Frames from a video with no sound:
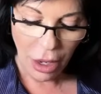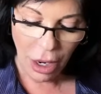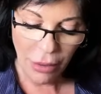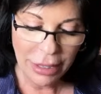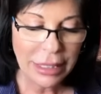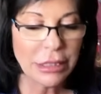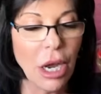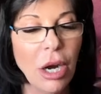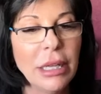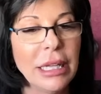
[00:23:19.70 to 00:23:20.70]
All right. Next
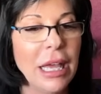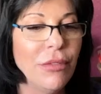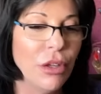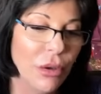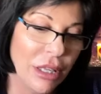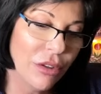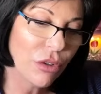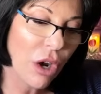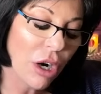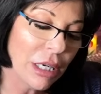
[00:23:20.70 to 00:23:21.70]
card they gave you is
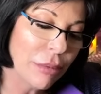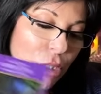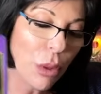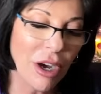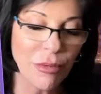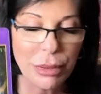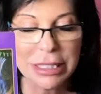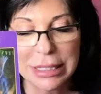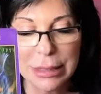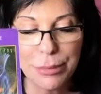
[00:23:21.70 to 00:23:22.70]
card number 12,
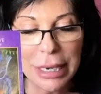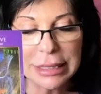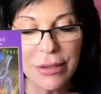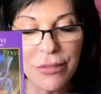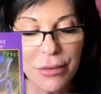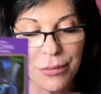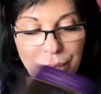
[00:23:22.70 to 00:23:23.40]
Perspective.